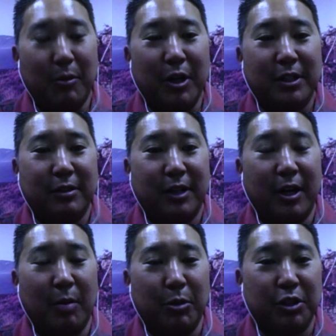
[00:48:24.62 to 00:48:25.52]
The monk seals
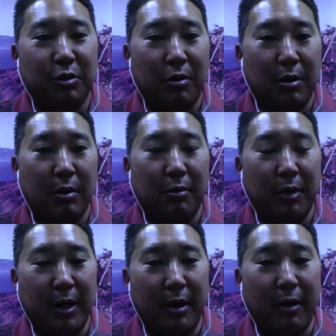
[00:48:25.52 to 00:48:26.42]
can come ashore
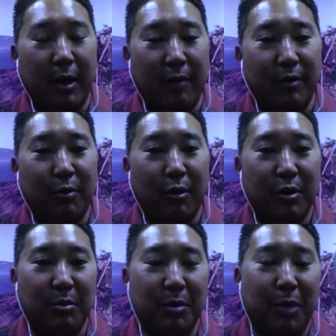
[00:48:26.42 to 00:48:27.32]
without having to
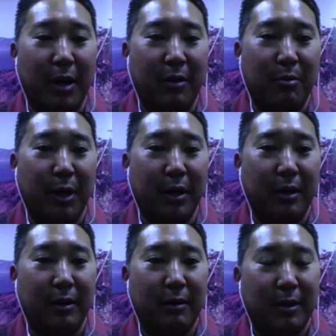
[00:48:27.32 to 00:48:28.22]
worry to be bothered
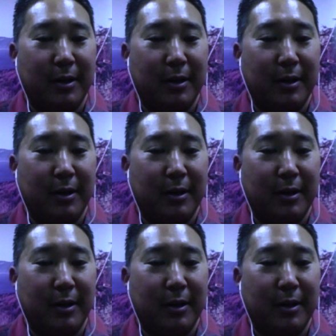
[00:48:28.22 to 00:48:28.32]
by,